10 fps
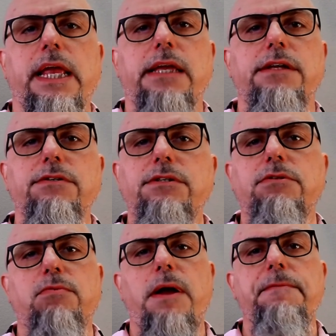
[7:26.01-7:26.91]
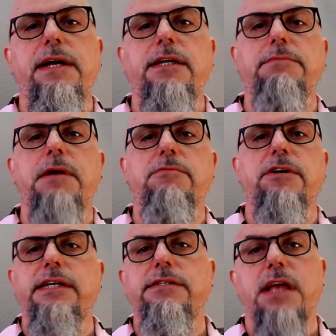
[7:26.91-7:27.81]
he uses weaponized
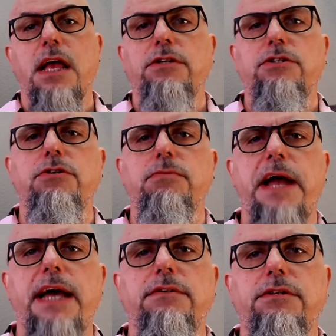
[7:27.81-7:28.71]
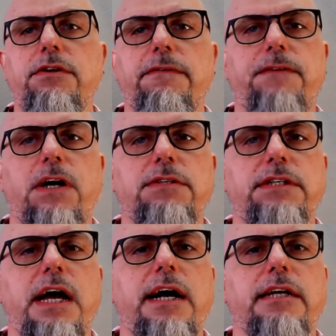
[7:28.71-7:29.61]
memories to battle two false
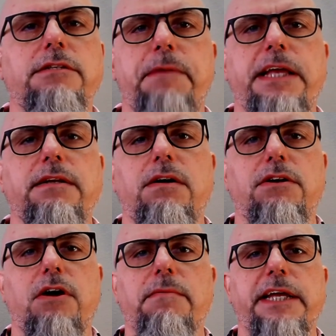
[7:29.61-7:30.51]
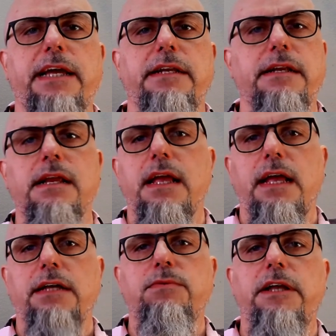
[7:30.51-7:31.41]
gods bent on Armageddon,
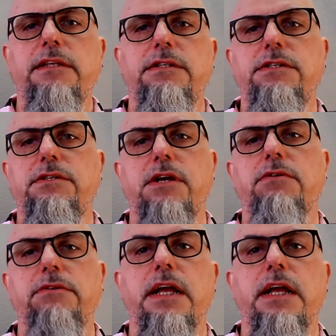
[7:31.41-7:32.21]
as well as his own